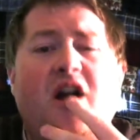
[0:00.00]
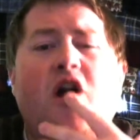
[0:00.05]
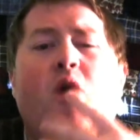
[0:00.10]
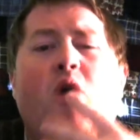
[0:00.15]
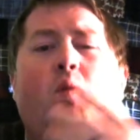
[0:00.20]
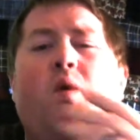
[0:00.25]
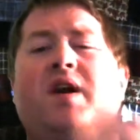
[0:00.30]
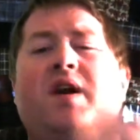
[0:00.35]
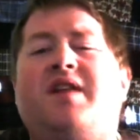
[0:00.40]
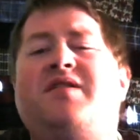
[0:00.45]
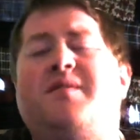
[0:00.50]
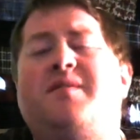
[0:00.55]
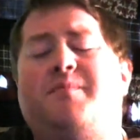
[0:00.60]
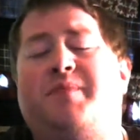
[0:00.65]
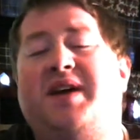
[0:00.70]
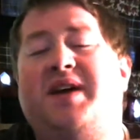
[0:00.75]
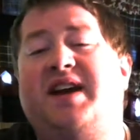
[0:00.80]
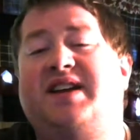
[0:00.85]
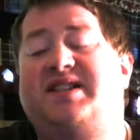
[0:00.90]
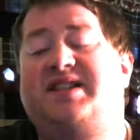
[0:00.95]
One of the
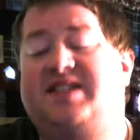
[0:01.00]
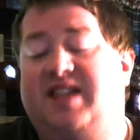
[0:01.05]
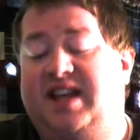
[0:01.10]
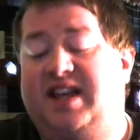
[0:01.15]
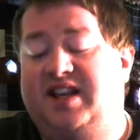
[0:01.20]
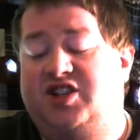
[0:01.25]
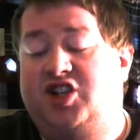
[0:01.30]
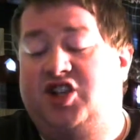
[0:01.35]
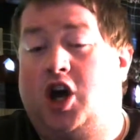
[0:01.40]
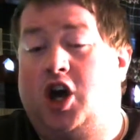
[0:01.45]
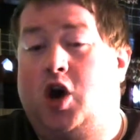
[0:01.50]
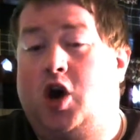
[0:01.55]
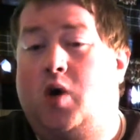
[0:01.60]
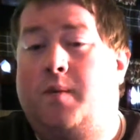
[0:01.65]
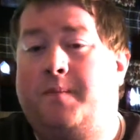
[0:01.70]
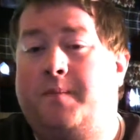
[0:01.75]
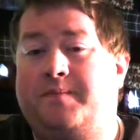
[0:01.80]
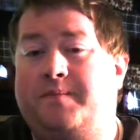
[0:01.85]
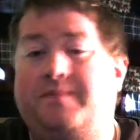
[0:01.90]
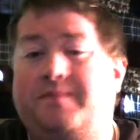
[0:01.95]
biggest things,
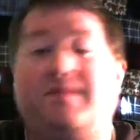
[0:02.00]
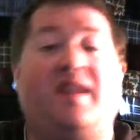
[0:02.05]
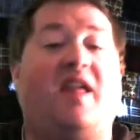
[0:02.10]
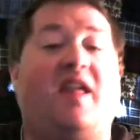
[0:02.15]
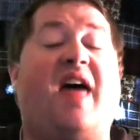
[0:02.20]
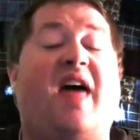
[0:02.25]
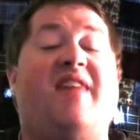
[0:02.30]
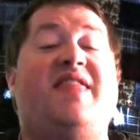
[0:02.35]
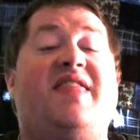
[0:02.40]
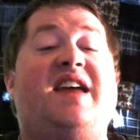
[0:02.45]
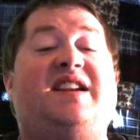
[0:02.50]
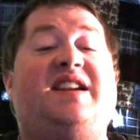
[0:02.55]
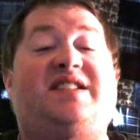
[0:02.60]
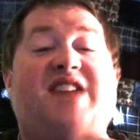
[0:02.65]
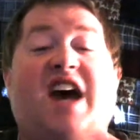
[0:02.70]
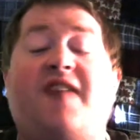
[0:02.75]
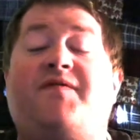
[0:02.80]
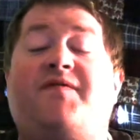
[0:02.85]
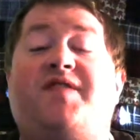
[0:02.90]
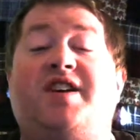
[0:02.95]
though, that
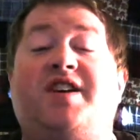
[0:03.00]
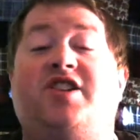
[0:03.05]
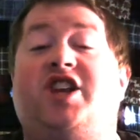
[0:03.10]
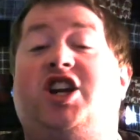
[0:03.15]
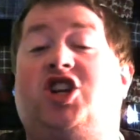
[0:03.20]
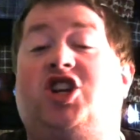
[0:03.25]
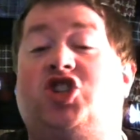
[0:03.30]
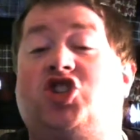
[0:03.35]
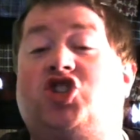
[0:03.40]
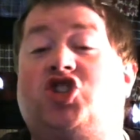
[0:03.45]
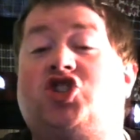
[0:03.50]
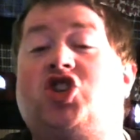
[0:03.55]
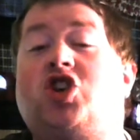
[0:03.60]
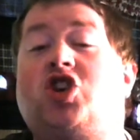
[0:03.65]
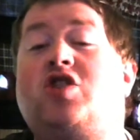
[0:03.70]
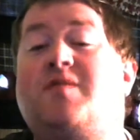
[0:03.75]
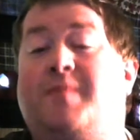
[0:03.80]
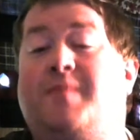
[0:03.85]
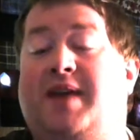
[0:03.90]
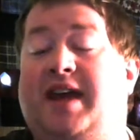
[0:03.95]
definitely
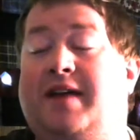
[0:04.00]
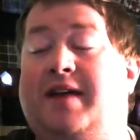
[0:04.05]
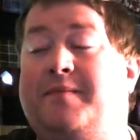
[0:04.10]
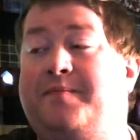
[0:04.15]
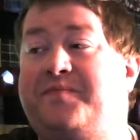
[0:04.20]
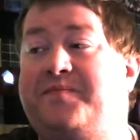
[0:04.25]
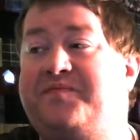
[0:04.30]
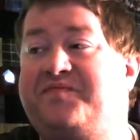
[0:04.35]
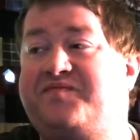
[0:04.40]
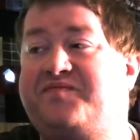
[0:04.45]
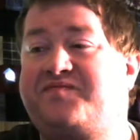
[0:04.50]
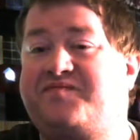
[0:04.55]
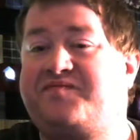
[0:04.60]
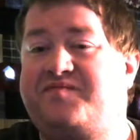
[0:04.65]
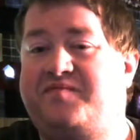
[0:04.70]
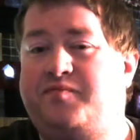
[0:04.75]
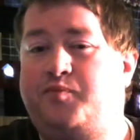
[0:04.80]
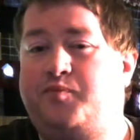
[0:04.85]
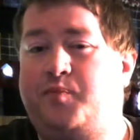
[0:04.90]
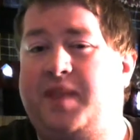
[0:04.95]
concerned me
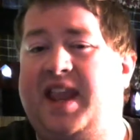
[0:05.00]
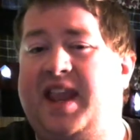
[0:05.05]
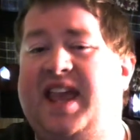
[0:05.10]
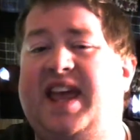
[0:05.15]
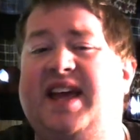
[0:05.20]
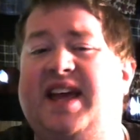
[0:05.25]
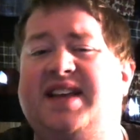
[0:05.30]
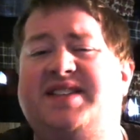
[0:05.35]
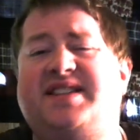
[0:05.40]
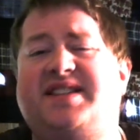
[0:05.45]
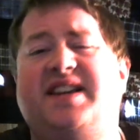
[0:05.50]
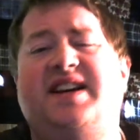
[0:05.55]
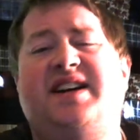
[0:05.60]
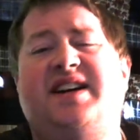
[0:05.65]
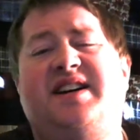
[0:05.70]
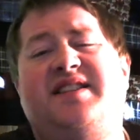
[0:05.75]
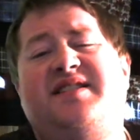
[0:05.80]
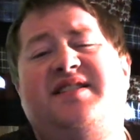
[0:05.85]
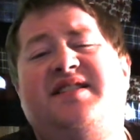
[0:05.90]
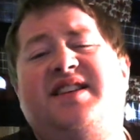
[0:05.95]
is
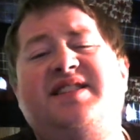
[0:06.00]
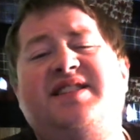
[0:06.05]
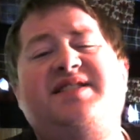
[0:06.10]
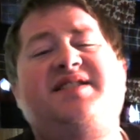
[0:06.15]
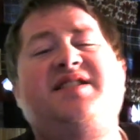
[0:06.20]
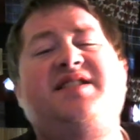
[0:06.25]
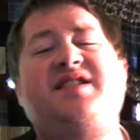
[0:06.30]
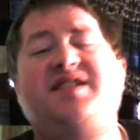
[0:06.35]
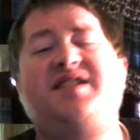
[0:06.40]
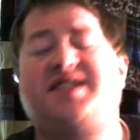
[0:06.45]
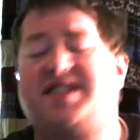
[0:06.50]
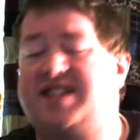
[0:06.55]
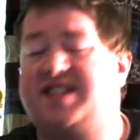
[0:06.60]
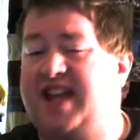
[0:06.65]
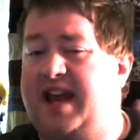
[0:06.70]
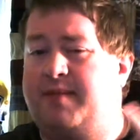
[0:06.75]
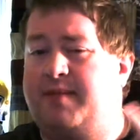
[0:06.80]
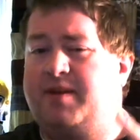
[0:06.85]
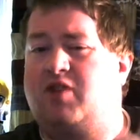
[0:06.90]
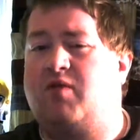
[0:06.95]
this little
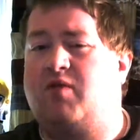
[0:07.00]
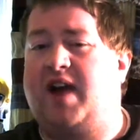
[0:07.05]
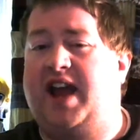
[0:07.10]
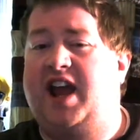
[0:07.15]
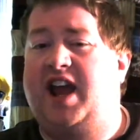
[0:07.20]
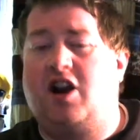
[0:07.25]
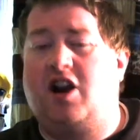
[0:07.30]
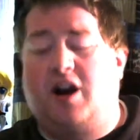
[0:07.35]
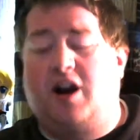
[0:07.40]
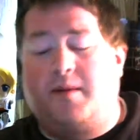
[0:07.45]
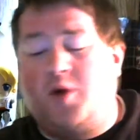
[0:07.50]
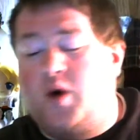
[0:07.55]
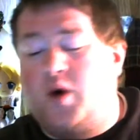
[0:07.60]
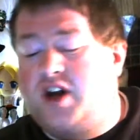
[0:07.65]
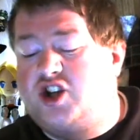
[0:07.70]
statement right here, and I'm going